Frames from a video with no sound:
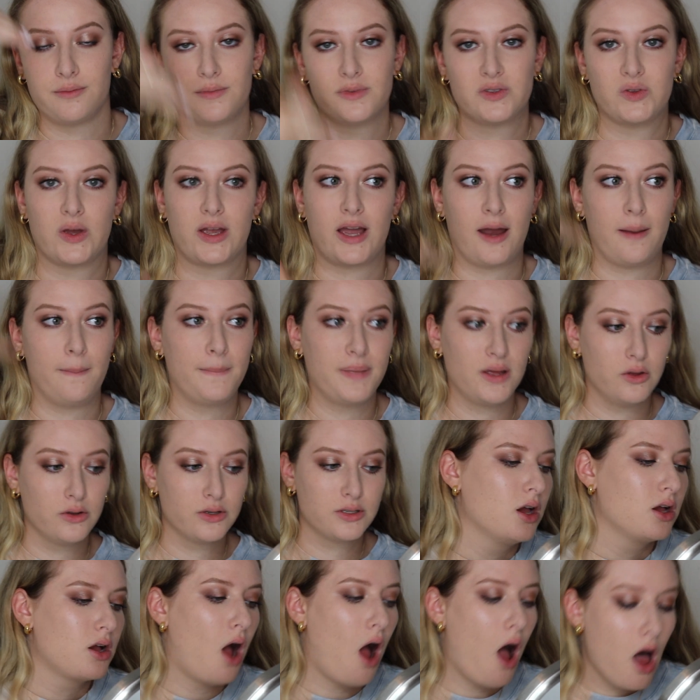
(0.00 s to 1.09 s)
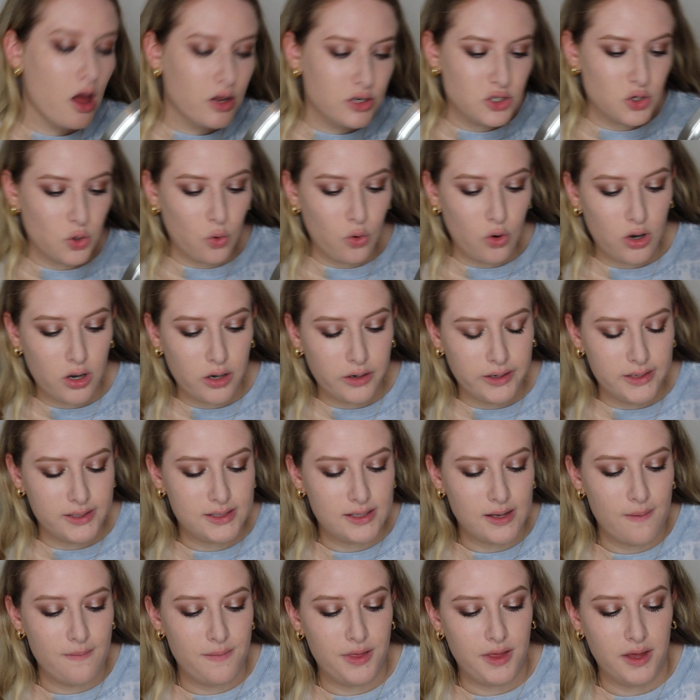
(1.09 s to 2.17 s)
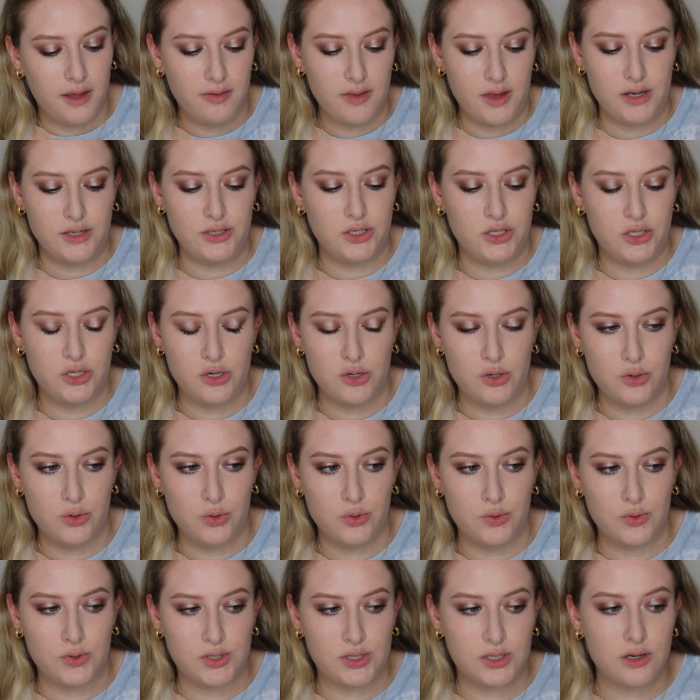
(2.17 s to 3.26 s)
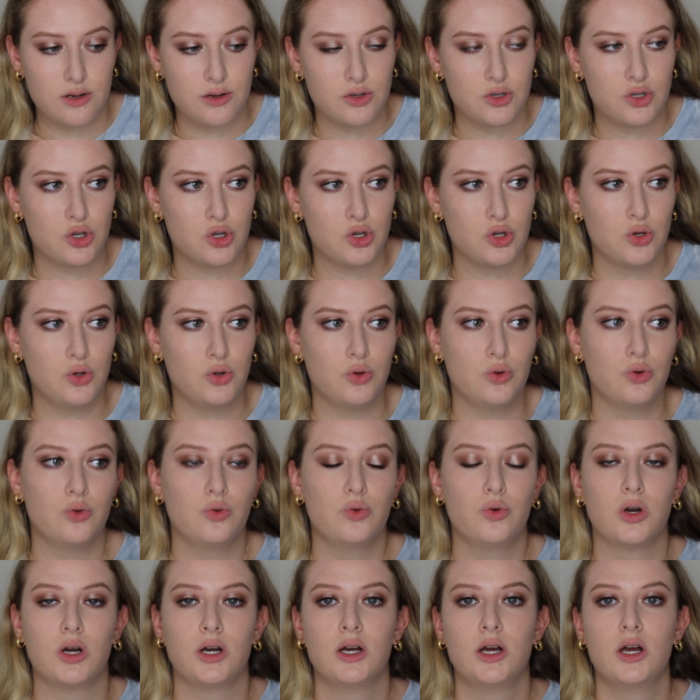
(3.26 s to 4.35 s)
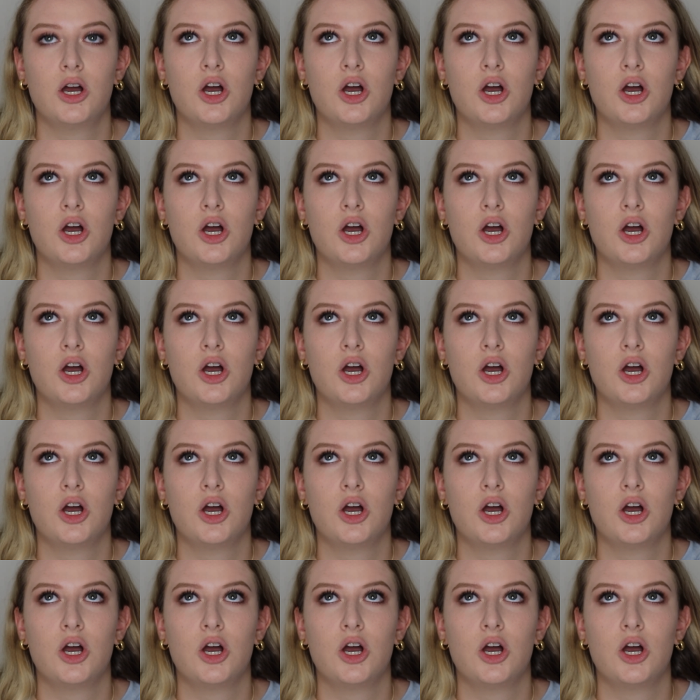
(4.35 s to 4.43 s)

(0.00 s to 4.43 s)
So I kind of build. Contour is something that is used to